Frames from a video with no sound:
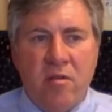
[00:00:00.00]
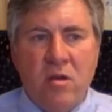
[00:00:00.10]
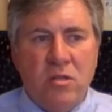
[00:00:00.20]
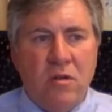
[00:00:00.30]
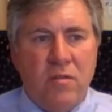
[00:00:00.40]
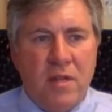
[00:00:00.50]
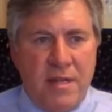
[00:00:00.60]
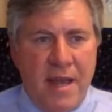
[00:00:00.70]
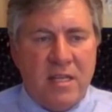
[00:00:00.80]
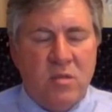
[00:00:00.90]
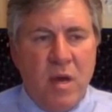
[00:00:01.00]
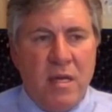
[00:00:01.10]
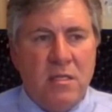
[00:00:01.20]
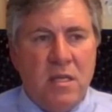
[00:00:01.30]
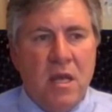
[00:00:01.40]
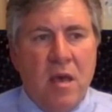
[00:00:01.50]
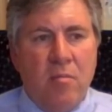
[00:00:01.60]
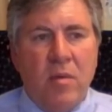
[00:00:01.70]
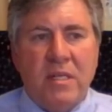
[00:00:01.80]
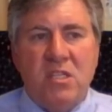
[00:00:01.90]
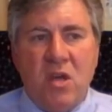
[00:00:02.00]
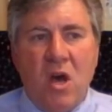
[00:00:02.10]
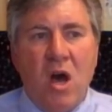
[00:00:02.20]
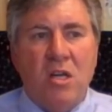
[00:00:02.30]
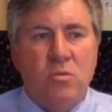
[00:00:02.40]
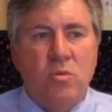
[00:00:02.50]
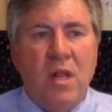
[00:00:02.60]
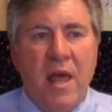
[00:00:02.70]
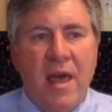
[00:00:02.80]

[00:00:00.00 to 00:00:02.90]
the erosion of the tax base, but SARS will